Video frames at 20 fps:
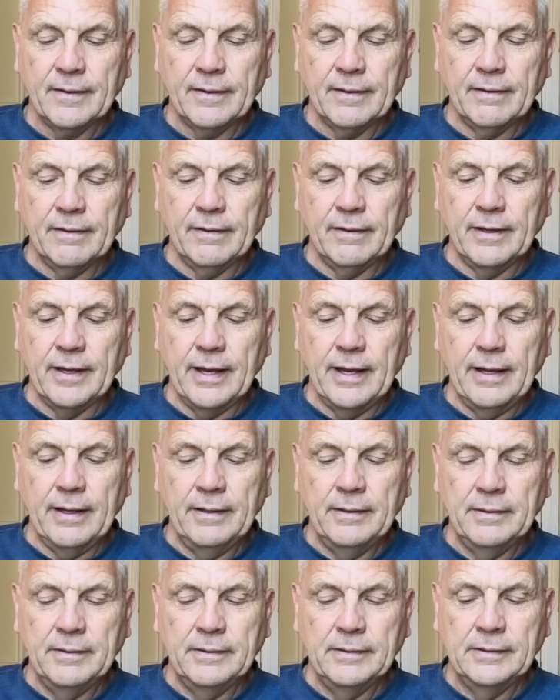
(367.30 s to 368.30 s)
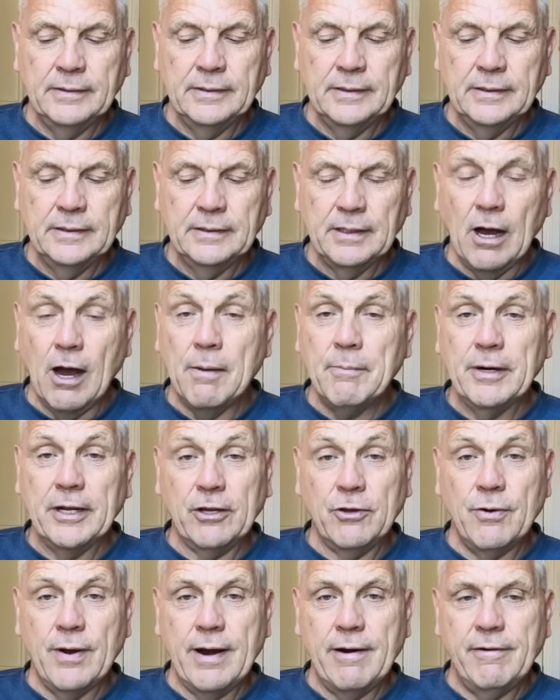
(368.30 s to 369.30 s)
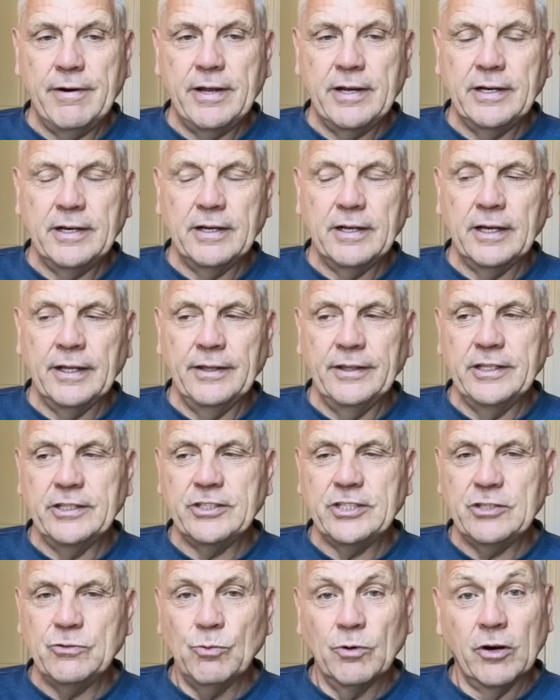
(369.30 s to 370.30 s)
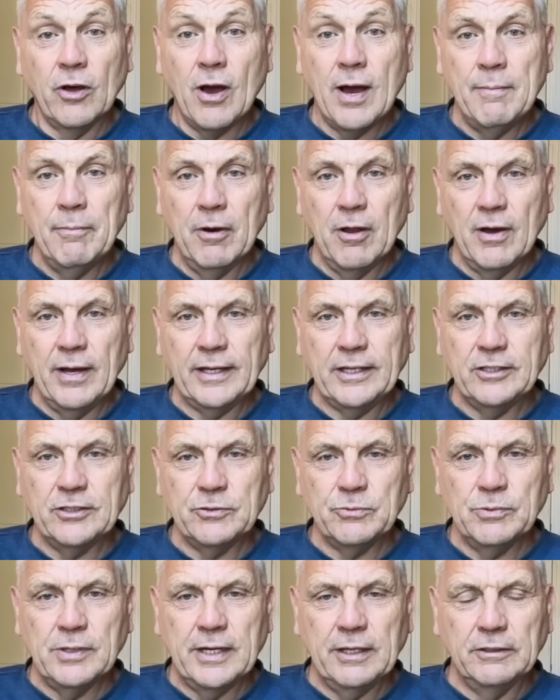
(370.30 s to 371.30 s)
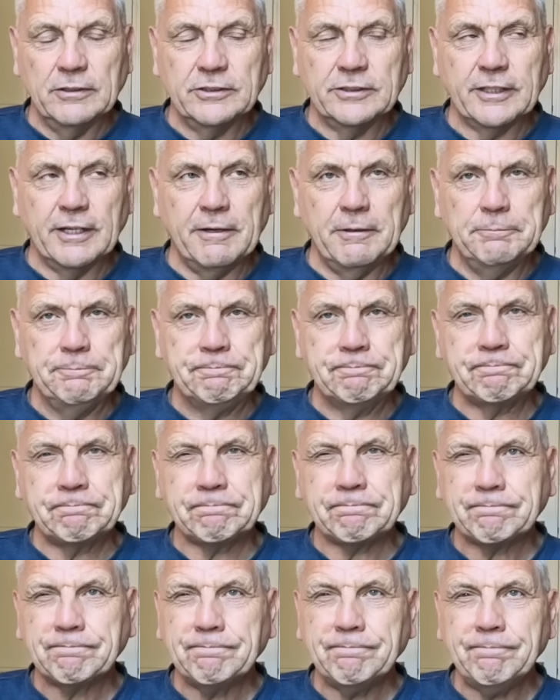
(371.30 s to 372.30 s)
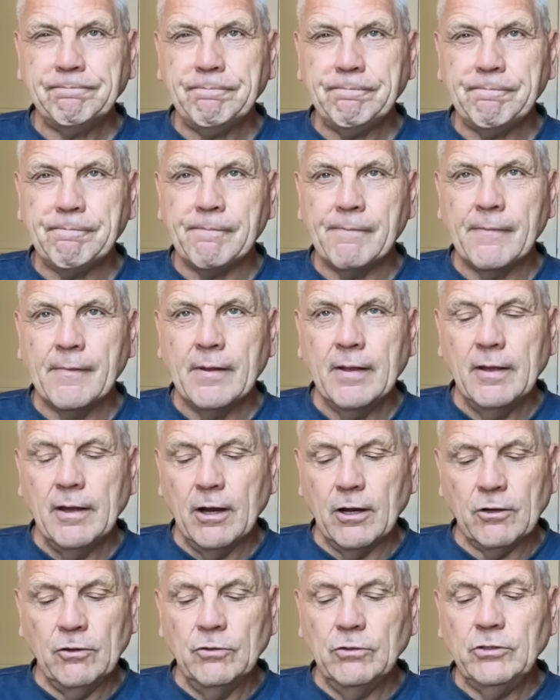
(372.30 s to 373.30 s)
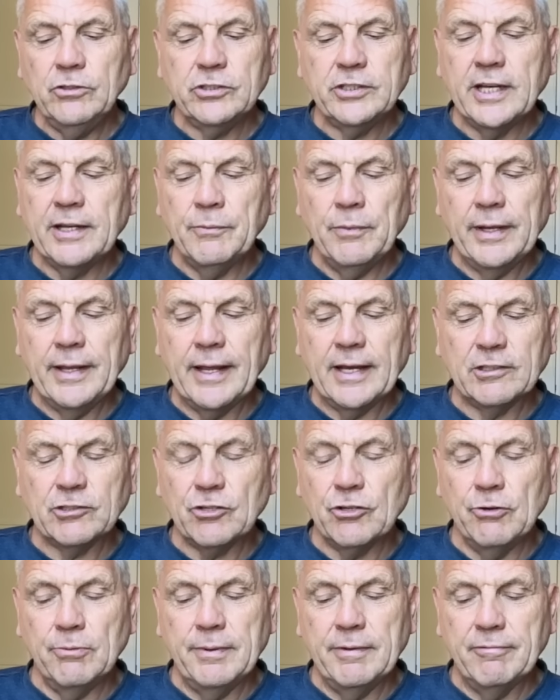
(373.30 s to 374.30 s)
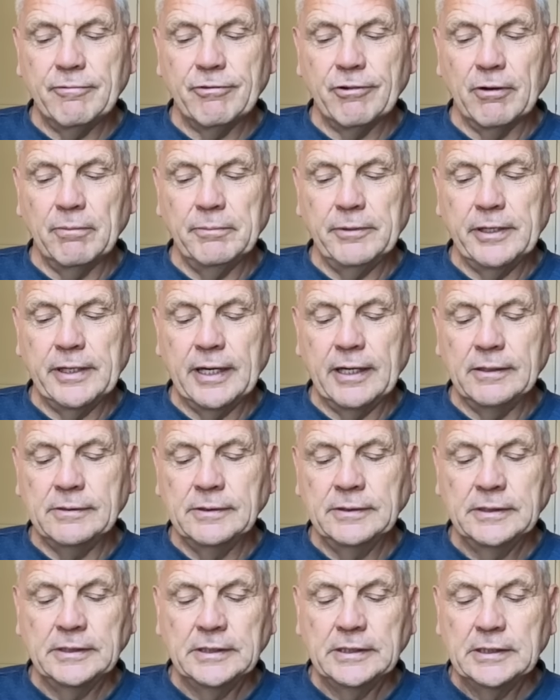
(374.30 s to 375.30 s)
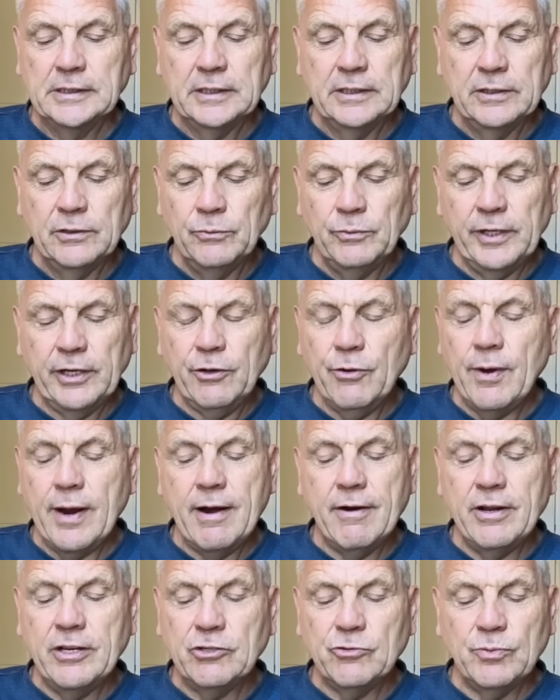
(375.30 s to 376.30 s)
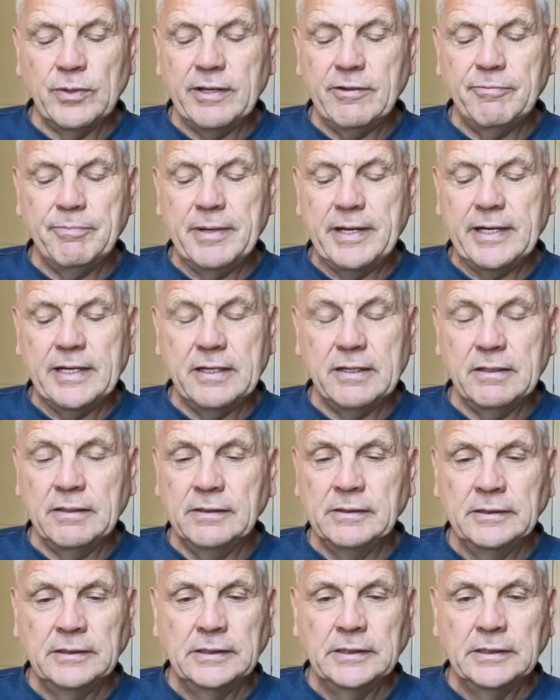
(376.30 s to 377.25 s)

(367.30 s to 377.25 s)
Okay, I'm an Aquarian, and this is what I'm like as well, so I can understand where that's coming from. We Aquarians, we've been,